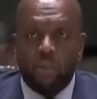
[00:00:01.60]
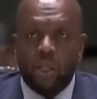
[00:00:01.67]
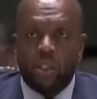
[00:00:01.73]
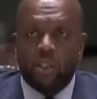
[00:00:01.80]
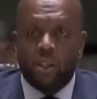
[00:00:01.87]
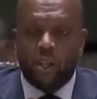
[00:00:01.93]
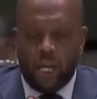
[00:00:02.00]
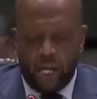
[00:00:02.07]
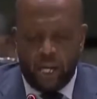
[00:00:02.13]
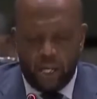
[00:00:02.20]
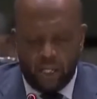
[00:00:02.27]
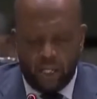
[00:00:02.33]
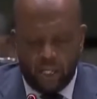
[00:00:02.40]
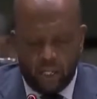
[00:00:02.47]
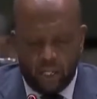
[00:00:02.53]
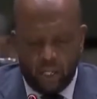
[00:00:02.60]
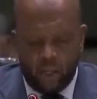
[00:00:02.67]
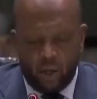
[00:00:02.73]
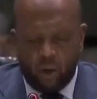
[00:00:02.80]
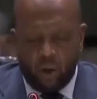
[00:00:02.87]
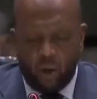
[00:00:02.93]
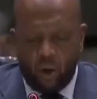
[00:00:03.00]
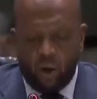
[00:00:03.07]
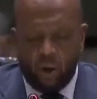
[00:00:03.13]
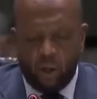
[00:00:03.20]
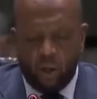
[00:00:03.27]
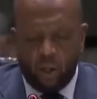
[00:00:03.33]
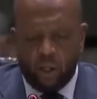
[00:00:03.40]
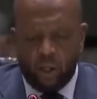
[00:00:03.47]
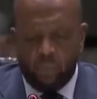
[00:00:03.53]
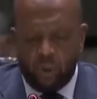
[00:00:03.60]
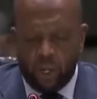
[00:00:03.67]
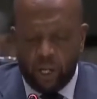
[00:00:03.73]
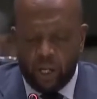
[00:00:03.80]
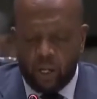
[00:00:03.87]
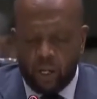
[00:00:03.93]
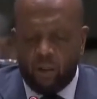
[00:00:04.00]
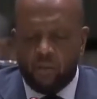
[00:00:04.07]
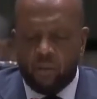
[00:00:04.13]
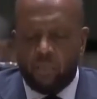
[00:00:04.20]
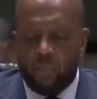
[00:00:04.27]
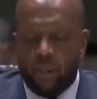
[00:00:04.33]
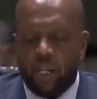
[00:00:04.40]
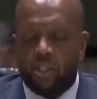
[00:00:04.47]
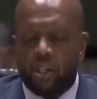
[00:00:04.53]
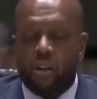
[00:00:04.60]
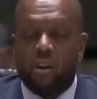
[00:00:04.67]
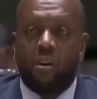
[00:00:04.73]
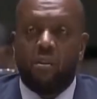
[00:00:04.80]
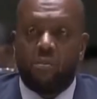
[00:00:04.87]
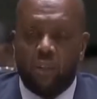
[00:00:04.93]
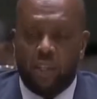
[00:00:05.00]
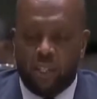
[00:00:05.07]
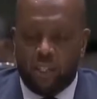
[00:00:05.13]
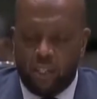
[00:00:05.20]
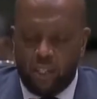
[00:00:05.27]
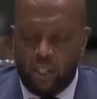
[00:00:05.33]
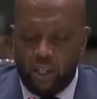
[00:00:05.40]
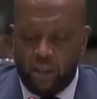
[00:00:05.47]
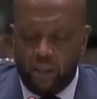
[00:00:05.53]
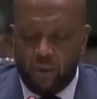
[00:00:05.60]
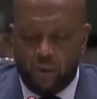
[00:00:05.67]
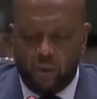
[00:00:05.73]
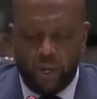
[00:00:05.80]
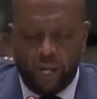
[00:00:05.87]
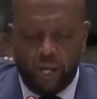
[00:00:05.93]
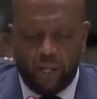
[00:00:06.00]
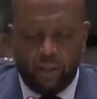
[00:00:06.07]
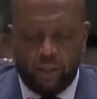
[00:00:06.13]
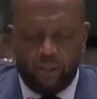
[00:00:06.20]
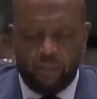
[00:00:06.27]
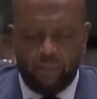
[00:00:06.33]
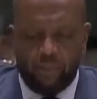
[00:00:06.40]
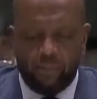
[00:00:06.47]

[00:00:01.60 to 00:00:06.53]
We meet tonight on the brink of a major conflict in Ukraine.